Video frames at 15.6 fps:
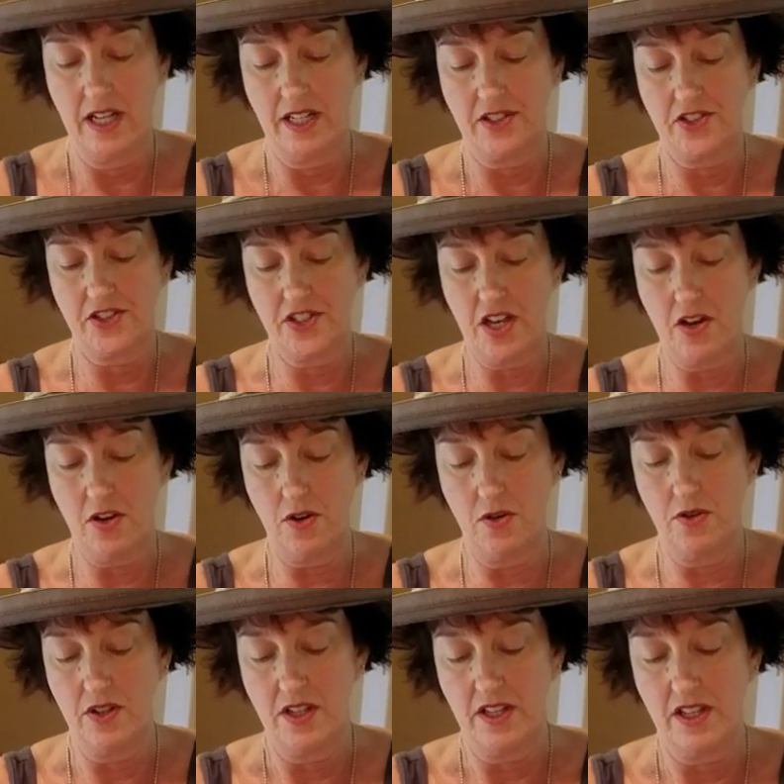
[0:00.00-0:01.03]

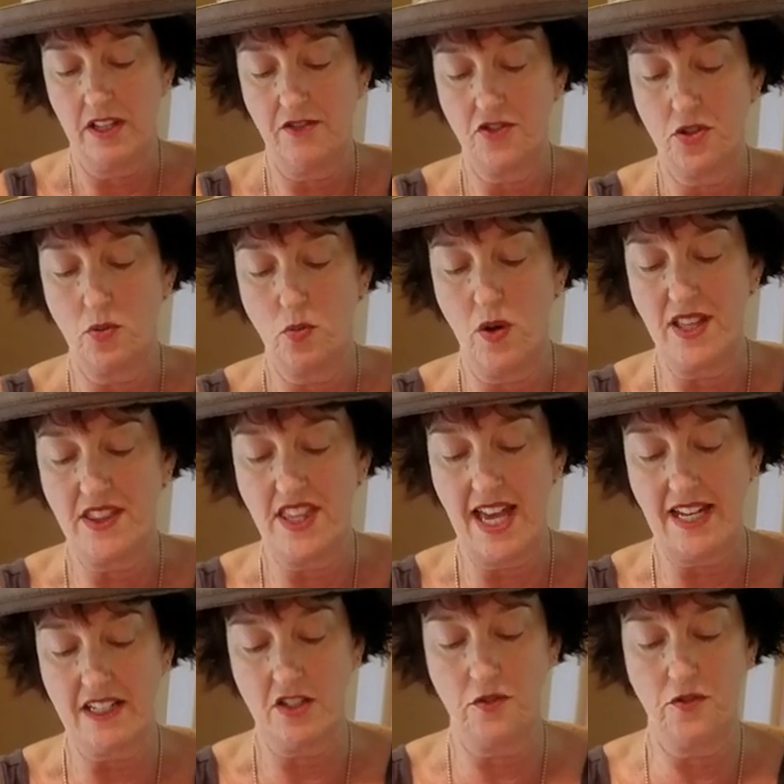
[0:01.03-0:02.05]
So if you want
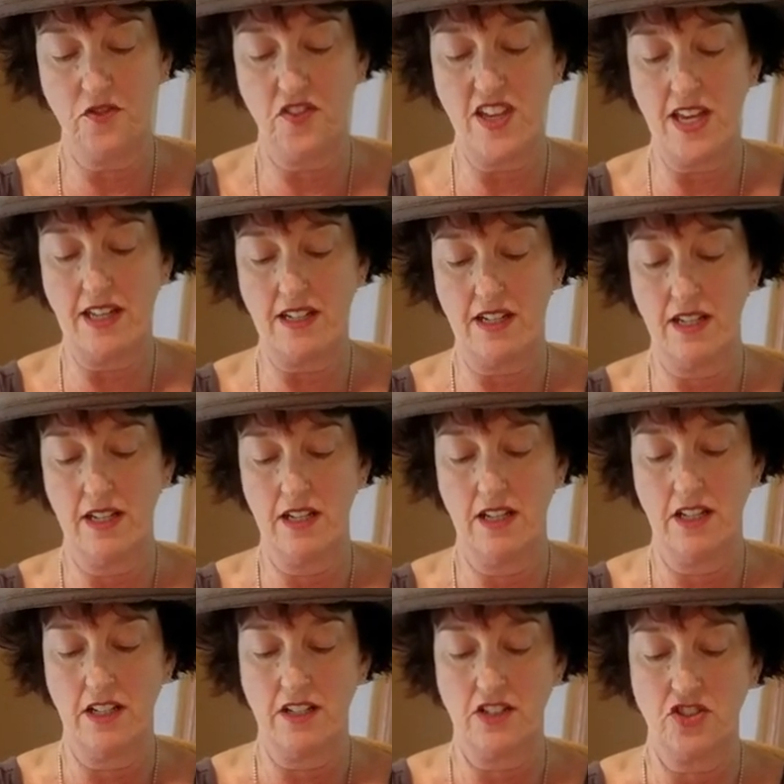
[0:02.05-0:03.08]
that to fit
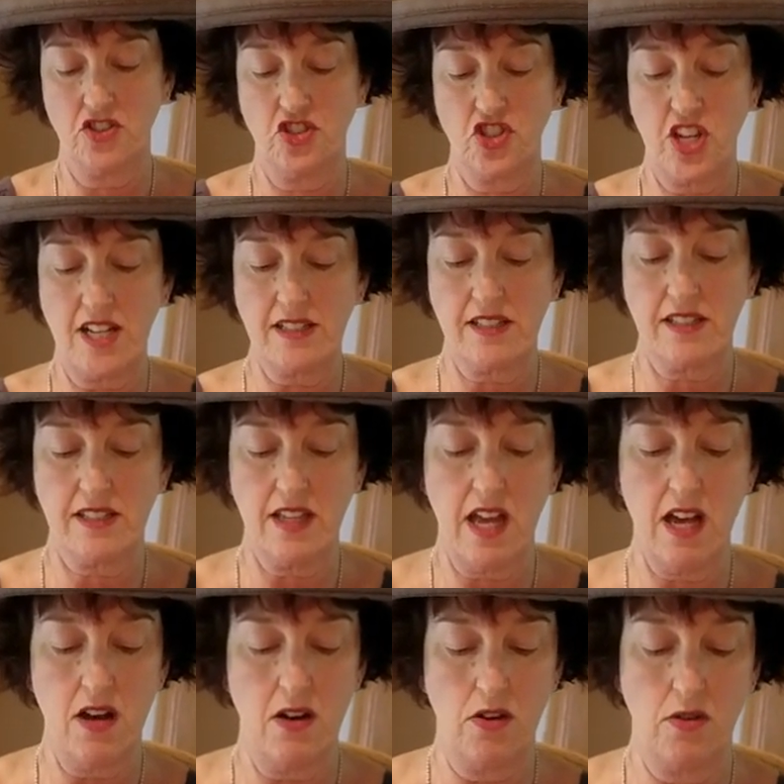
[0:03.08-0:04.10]
just
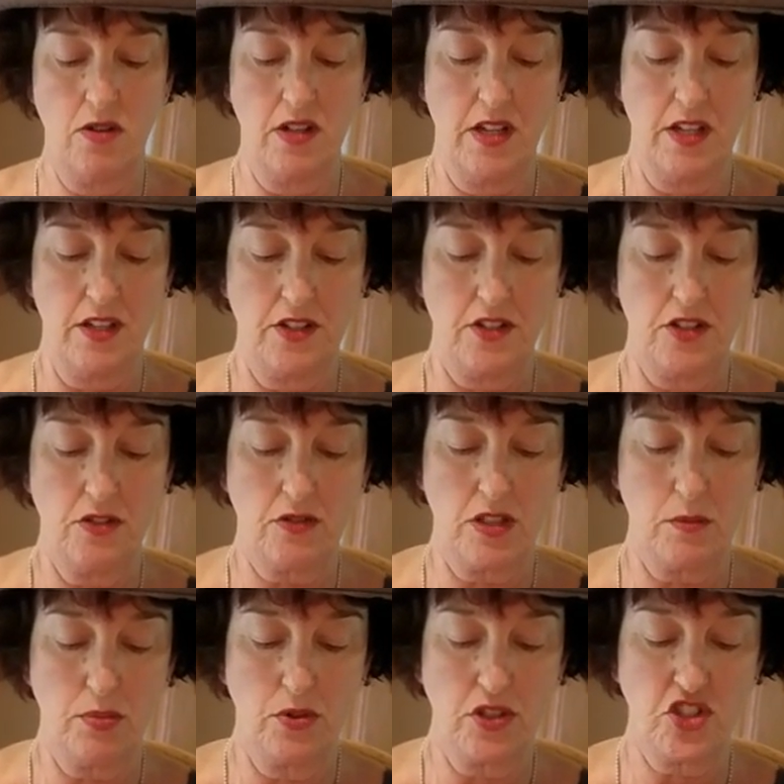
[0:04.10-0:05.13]
so, you
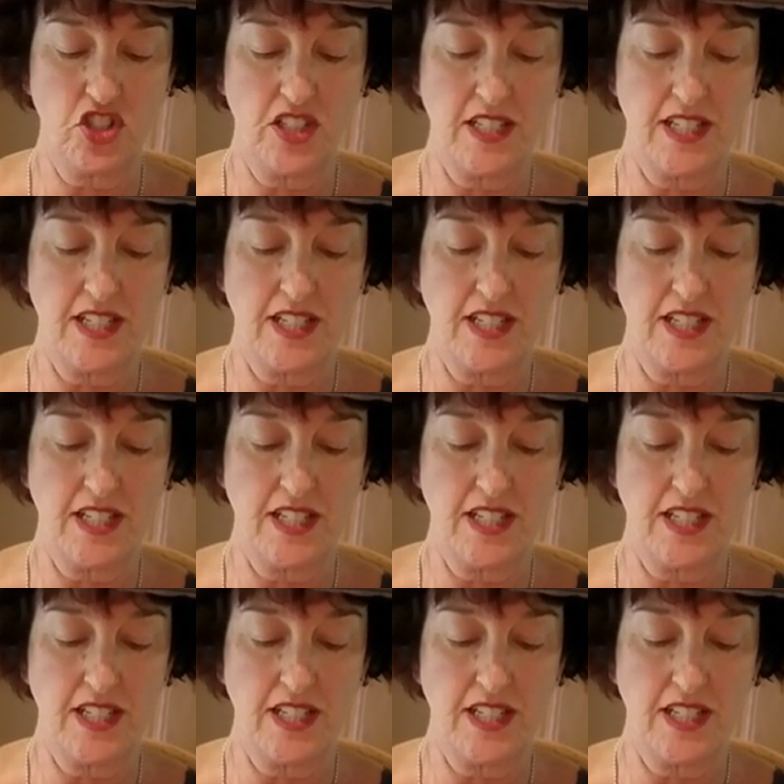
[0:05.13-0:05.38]
can push it